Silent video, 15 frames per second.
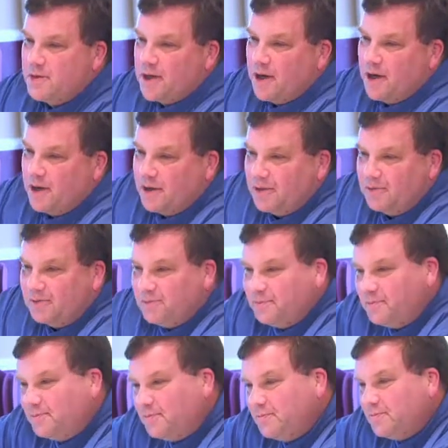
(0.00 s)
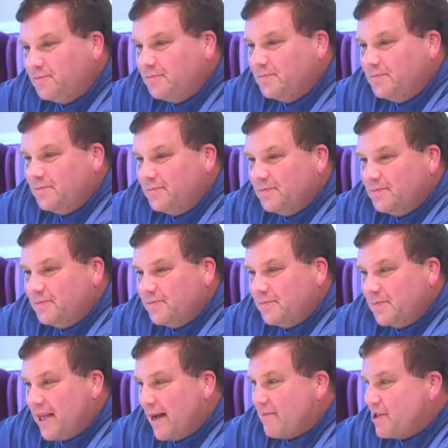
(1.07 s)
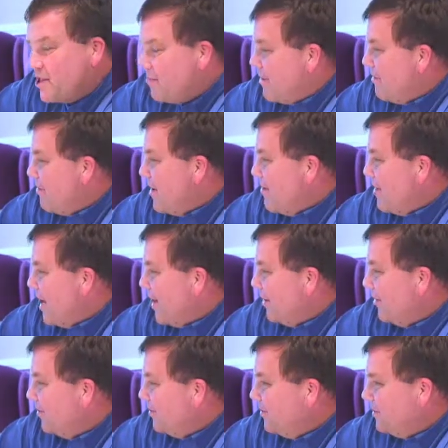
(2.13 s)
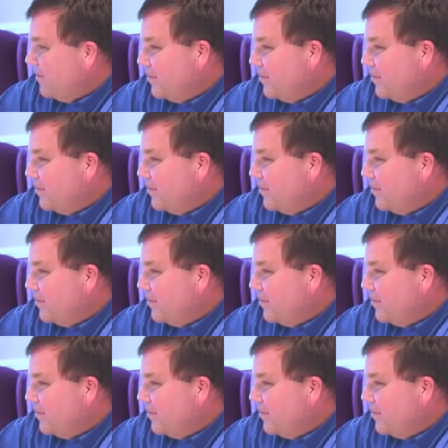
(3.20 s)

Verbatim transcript: dog. Happens to be female.